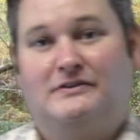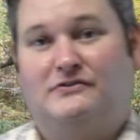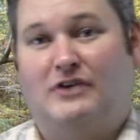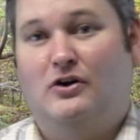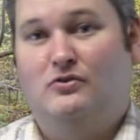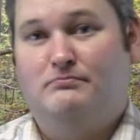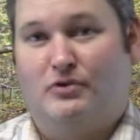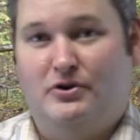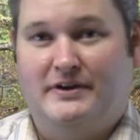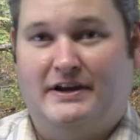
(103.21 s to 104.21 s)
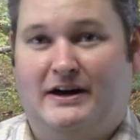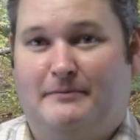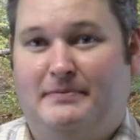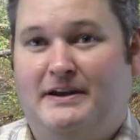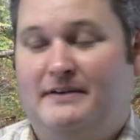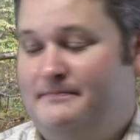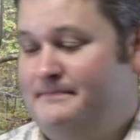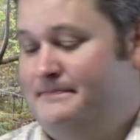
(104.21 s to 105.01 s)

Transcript: Stone Brewing Company.